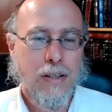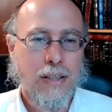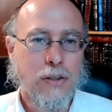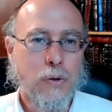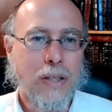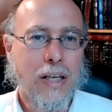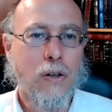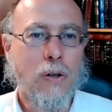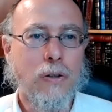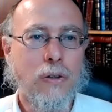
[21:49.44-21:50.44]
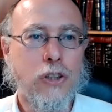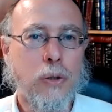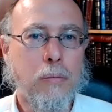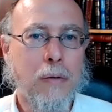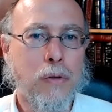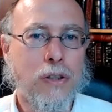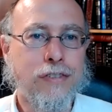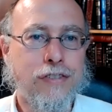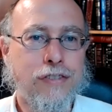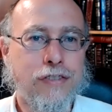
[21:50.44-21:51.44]
that as you get older, you should be more
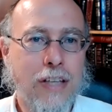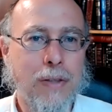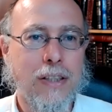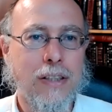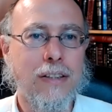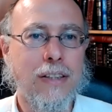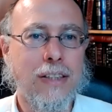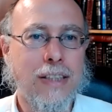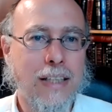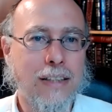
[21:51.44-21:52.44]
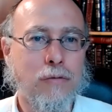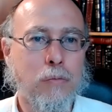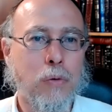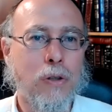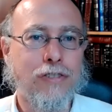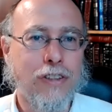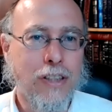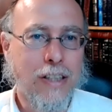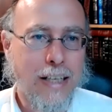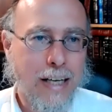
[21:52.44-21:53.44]
feminine in the sense of more
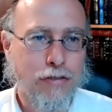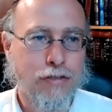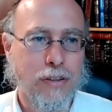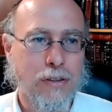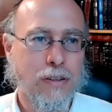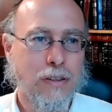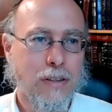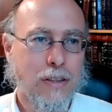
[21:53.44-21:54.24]
forgetful,